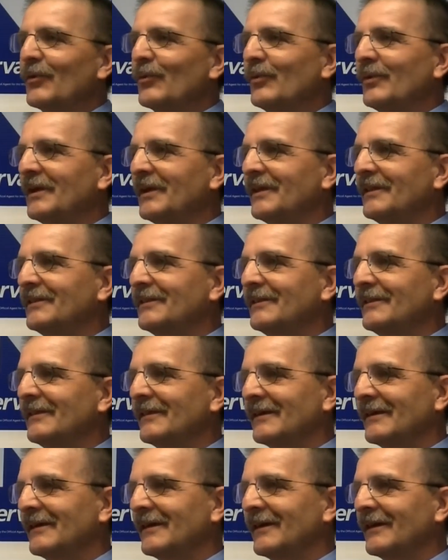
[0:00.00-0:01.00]
We
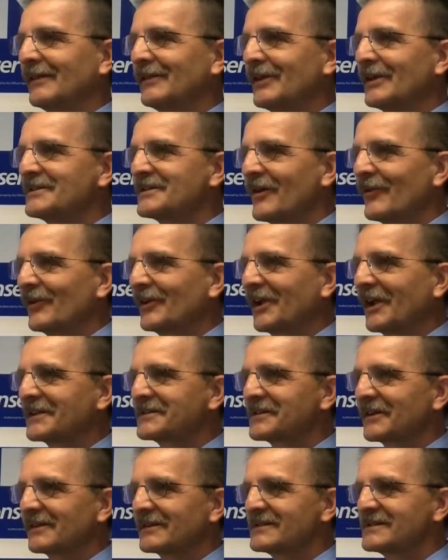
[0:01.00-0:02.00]
teach our
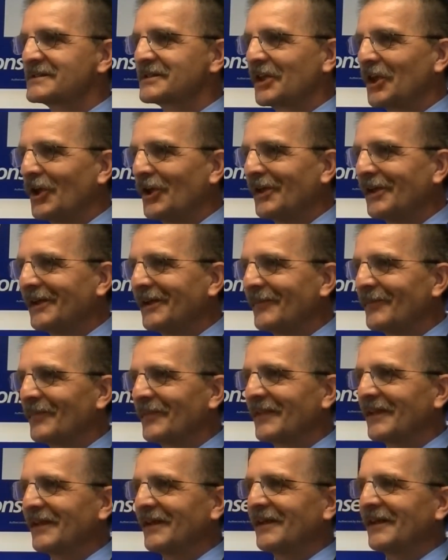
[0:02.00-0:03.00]
grandsons skiing.
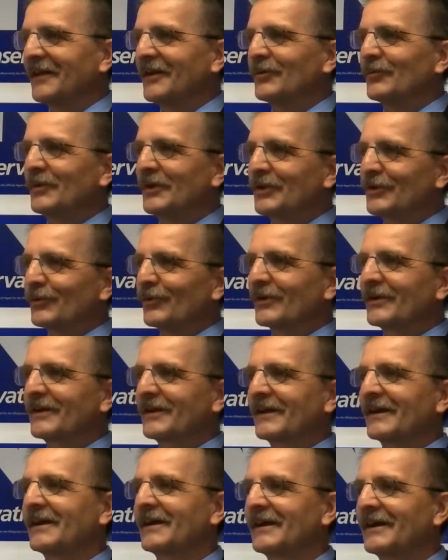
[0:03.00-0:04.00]
We took
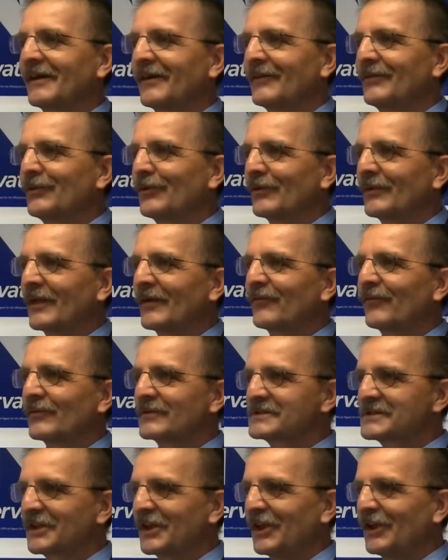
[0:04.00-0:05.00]
them
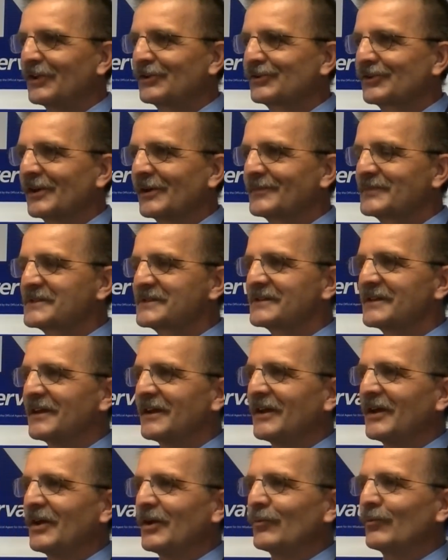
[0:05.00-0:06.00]
for skiing trips.
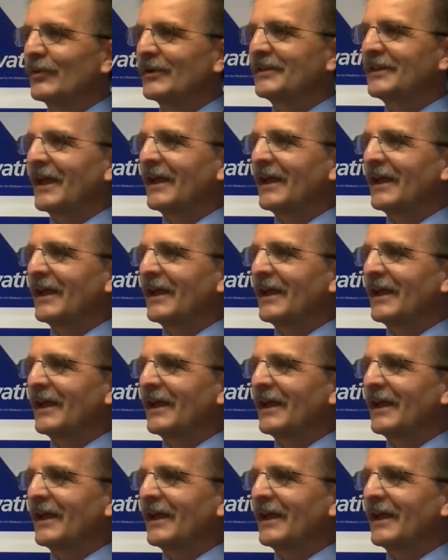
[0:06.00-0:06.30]
We